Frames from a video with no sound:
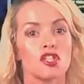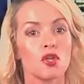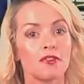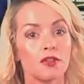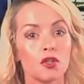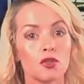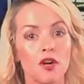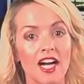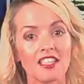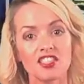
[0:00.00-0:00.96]
So if your
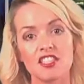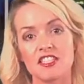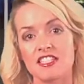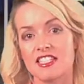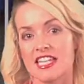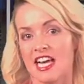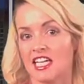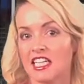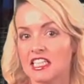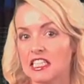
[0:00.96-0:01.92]
garage is
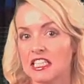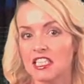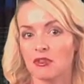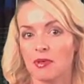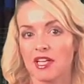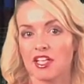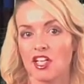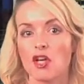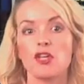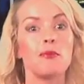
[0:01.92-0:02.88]
down a hill a little bit,
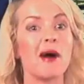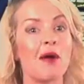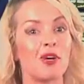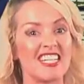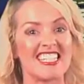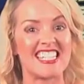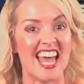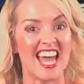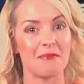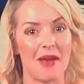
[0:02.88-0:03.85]
you might want to
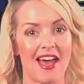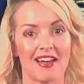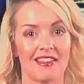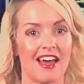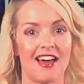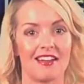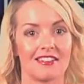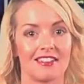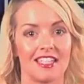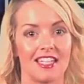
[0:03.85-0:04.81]
sandbag that.
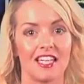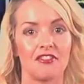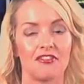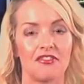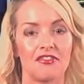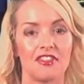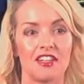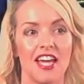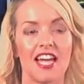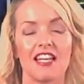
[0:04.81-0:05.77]
If
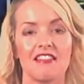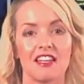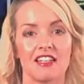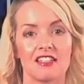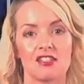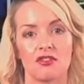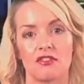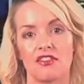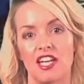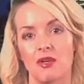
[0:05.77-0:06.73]
anything is sort
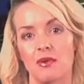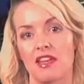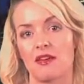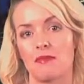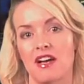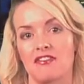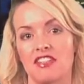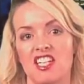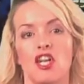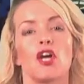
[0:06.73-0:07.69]
of anywhere that might
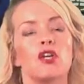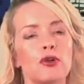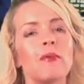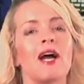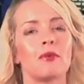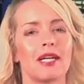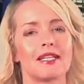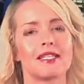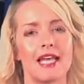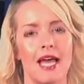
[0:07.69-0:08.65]
flood, you might want
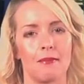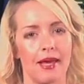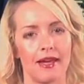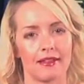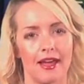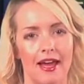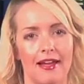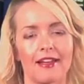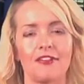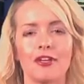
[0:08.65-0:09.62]
to sandbag that.
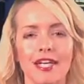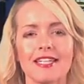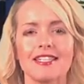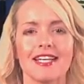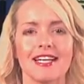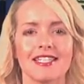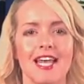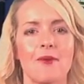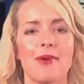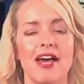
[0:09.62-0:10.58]
And if you need to get
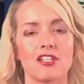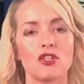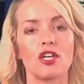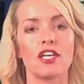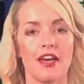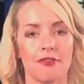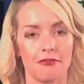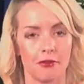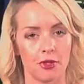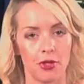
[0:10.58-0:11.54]
sandbags, you can get them
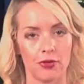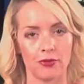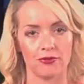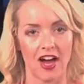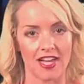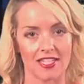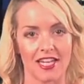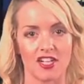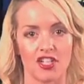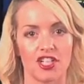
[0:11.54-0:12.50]
from your local fire
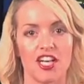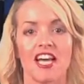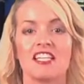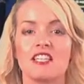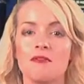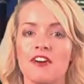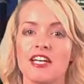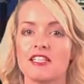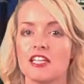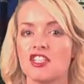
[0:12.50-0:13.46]
station. Some
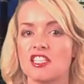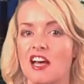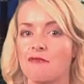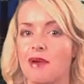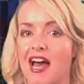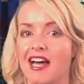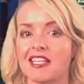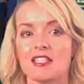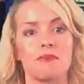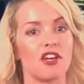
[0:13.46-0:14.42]
fire stations have
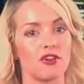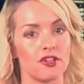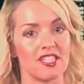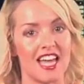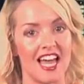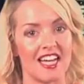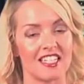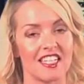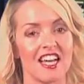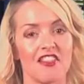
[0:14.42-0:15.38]
bags, but no
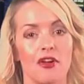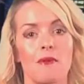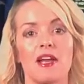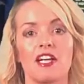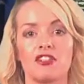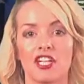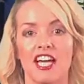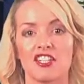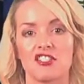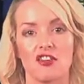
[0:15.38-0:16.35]
sand. There are many
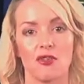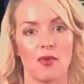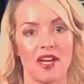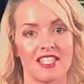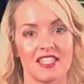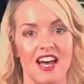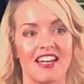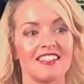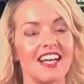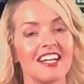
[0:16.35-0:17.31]
locations on the west
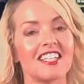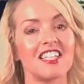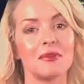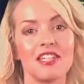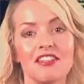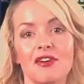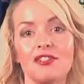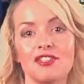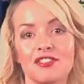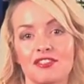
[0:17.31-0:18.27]
side, and luckily we're near the
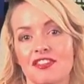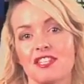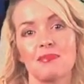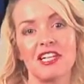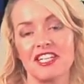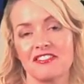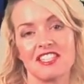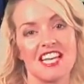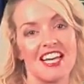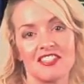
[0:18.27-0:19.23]
ocean, so there's plenty of
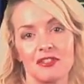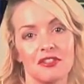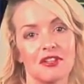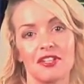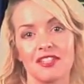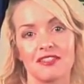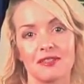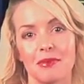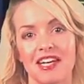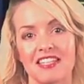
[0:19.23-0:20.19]
sand. You can go get
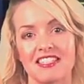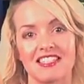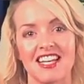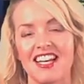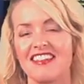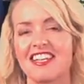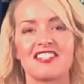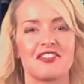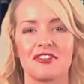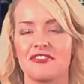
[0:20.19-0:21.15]
the bags, and
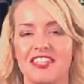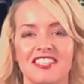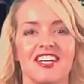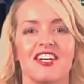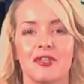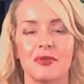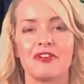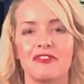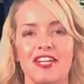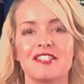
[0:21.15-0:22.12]
that's no fun. You
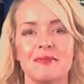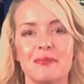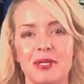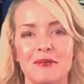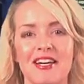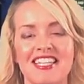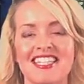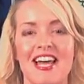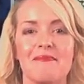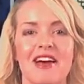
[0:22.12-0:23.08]
want to find some pre-made
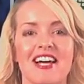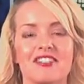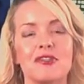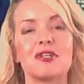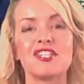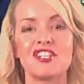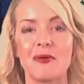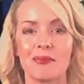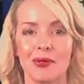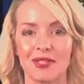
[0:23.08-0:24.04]
sandbags, you can
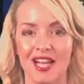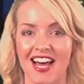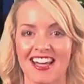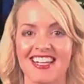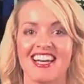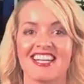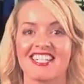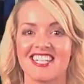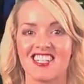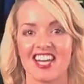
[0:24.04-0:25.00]
jump online
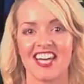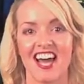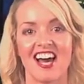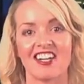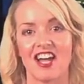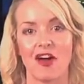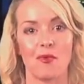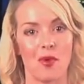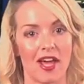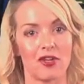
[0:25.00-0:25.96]
to check out
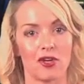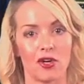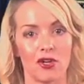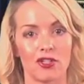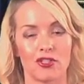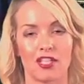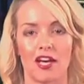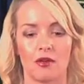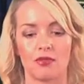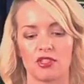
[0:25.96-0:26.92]
where you can go do
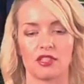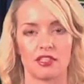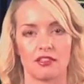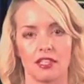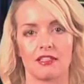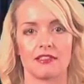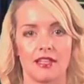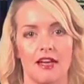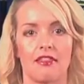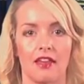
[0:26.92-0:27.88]
that, and I'll put the link
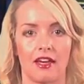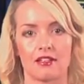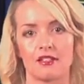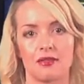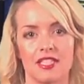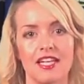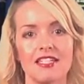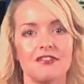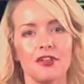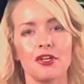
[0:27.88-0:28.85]
down there. So it's
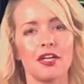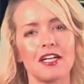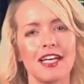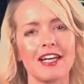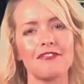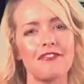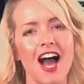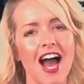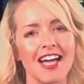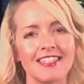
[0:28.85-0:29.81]
easy for you to click and
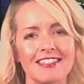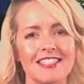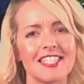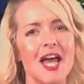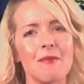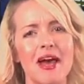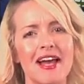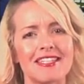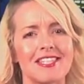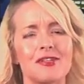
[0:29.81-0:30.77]
find the
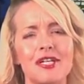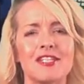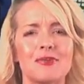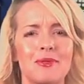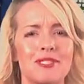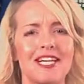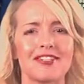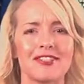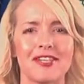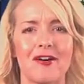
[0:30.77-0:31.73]
sandbags that you need to
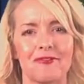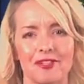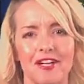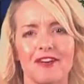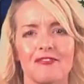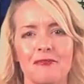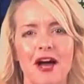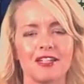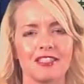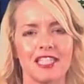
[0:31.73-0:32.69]
protect yourself from
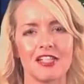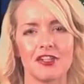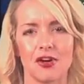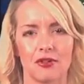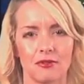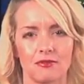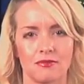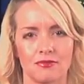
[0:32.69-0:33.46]
El Niño.